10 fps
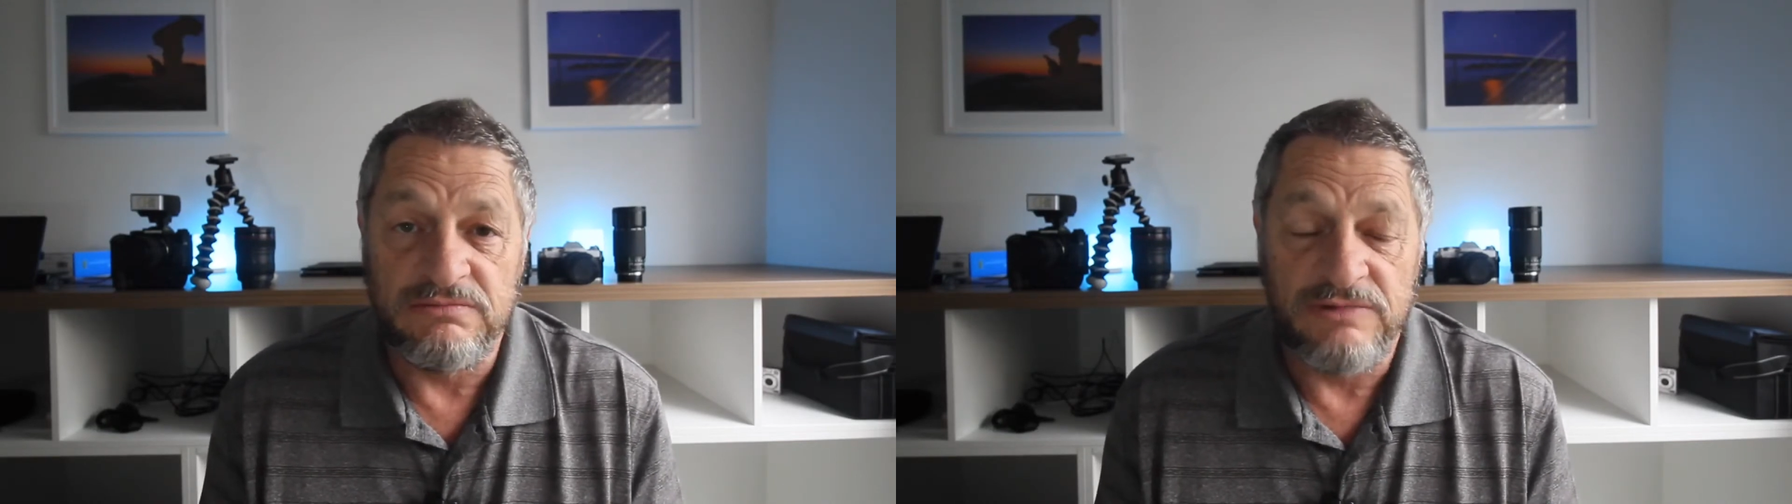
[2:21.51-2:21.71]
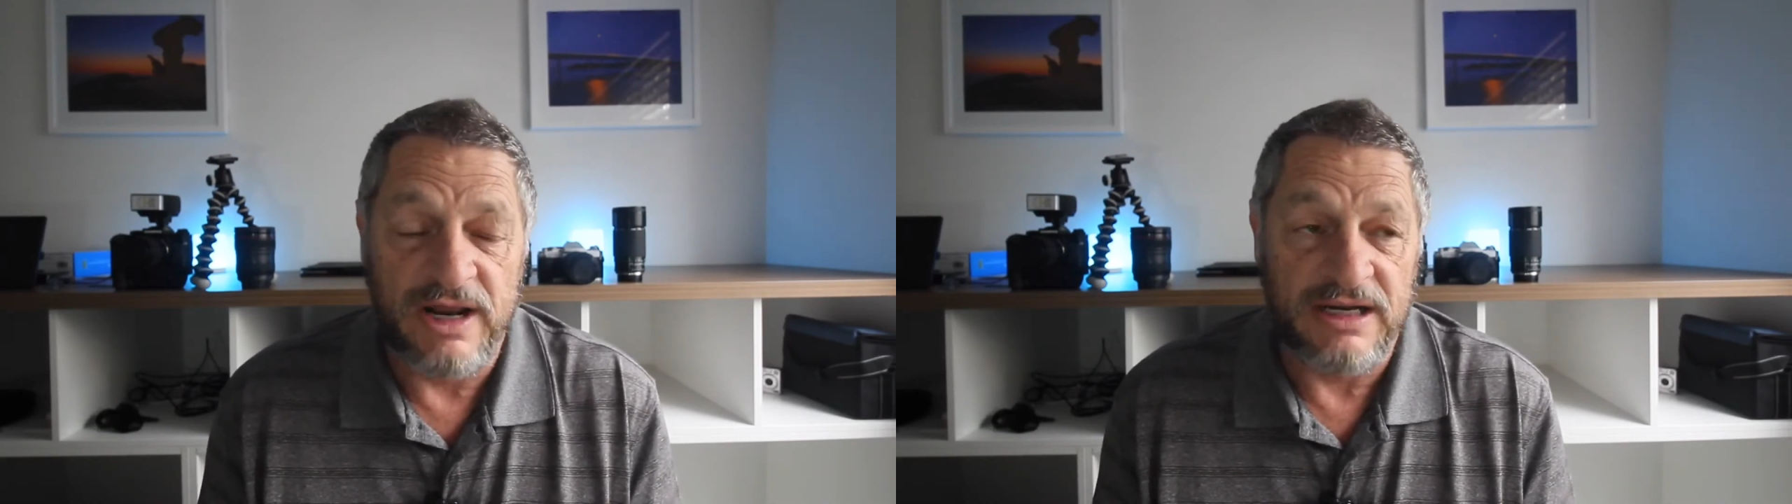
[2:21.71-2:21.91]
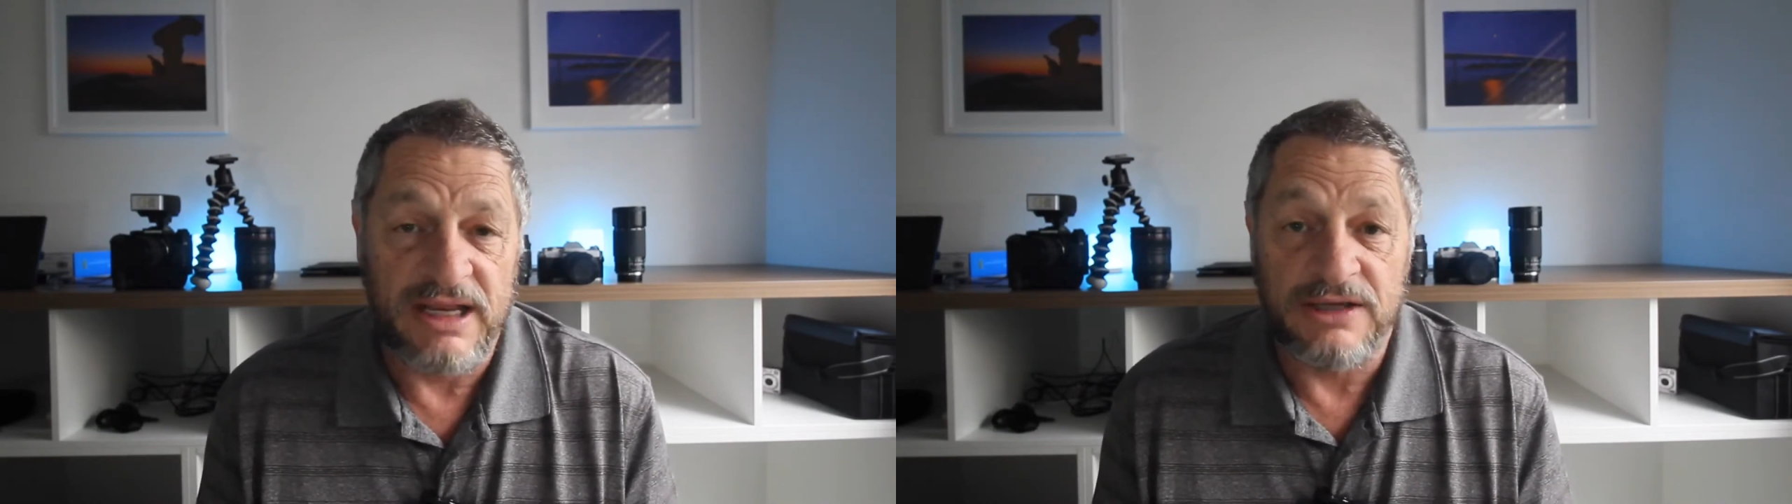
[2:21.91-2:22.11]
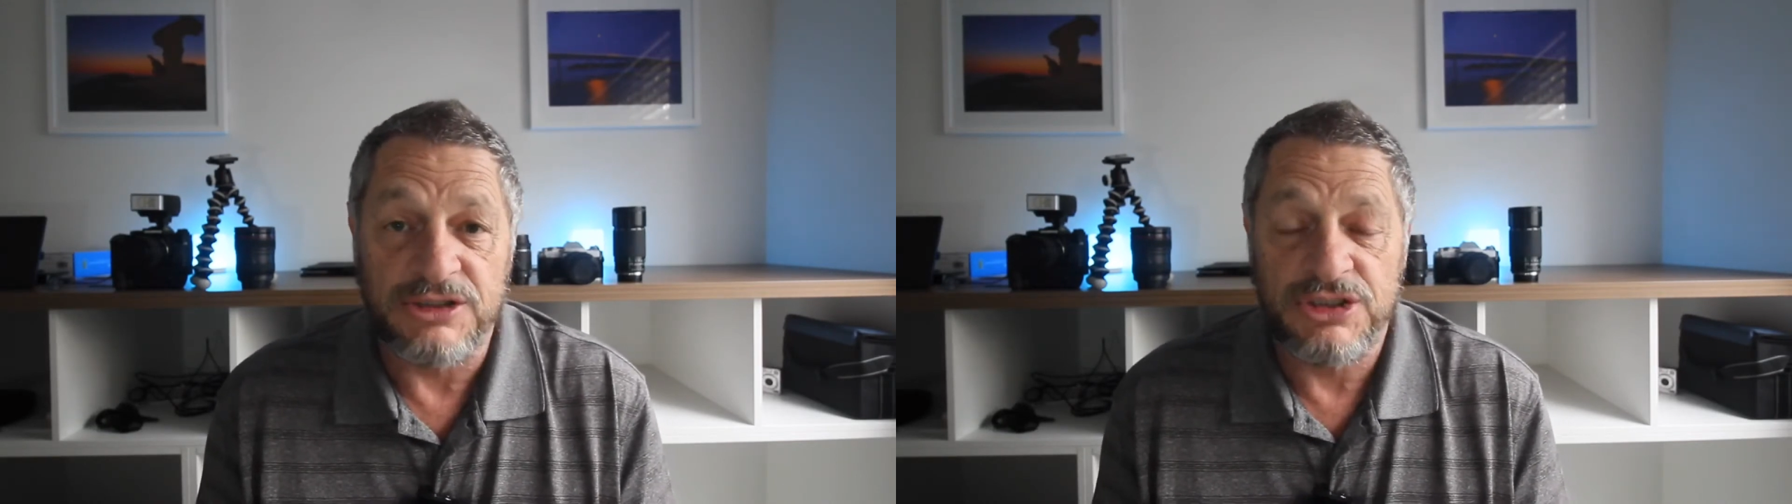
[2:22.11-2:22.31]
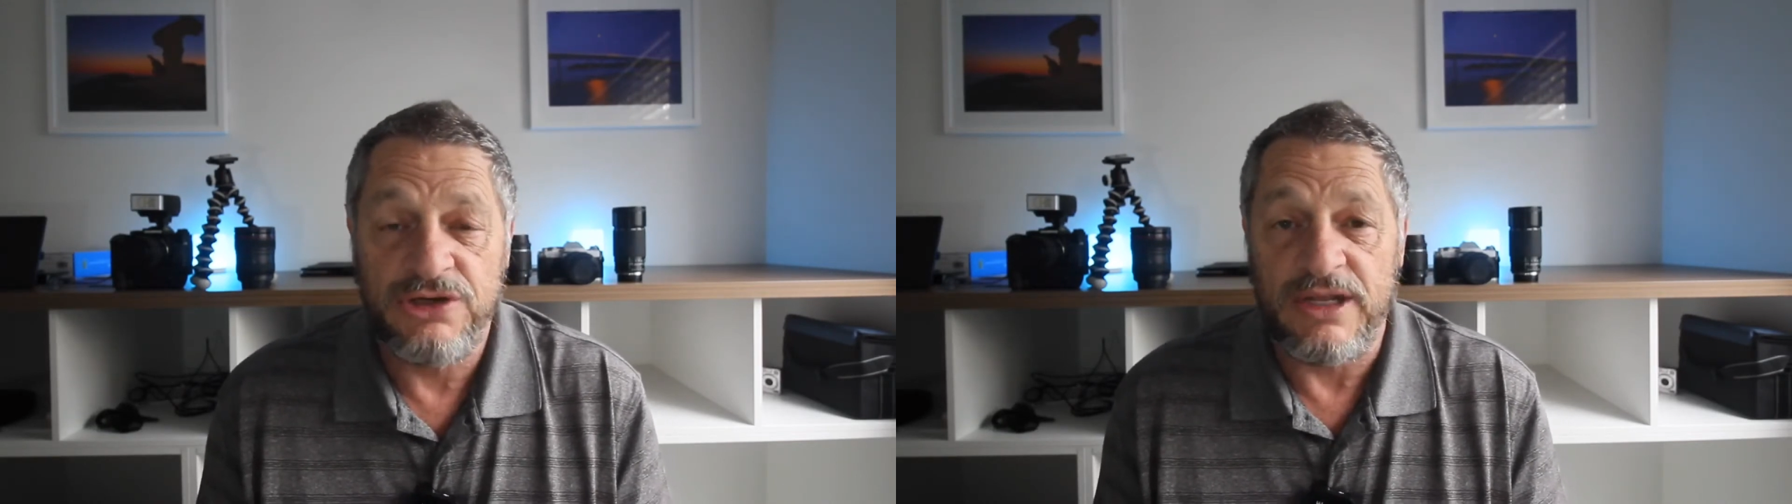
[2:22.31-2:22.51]
run and gun
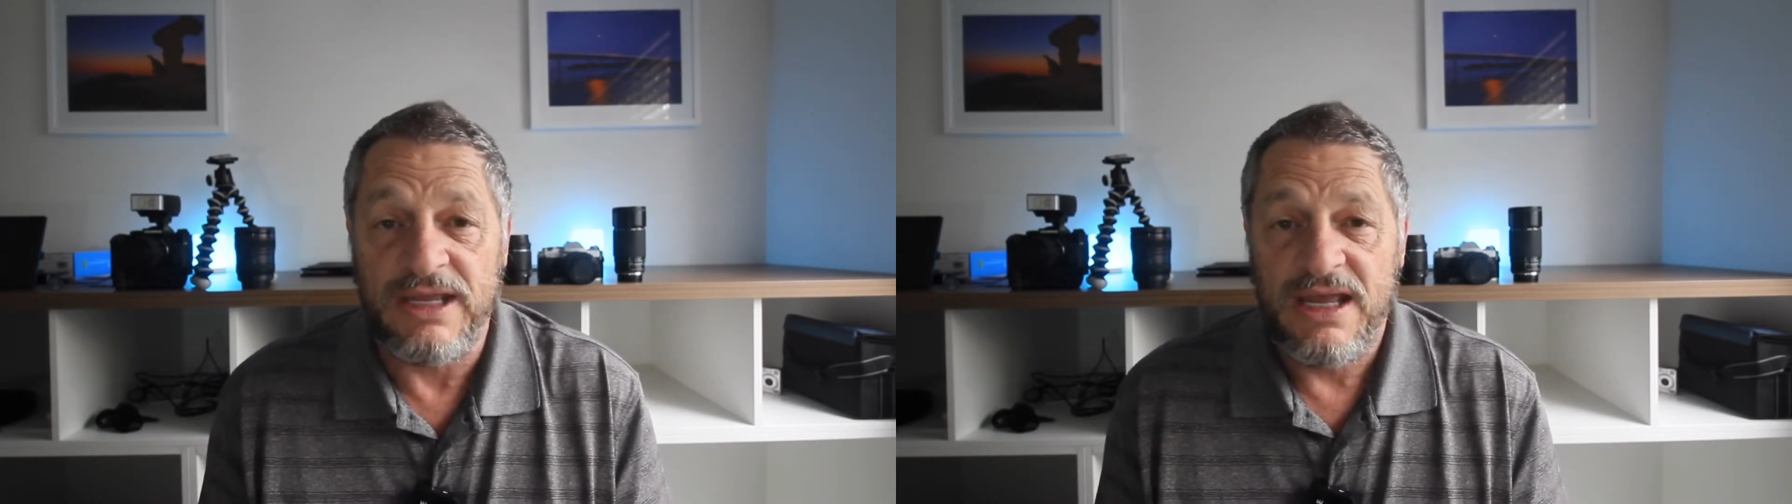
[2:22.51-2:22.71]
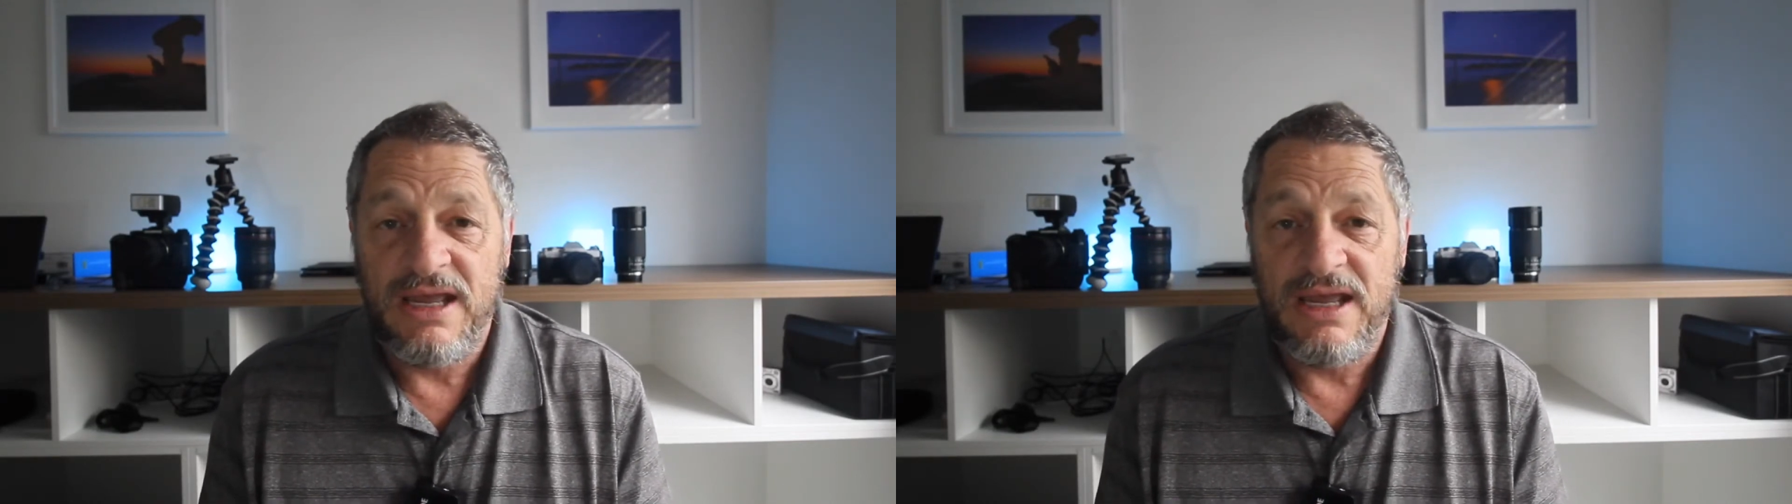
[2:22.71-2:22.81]
shooting,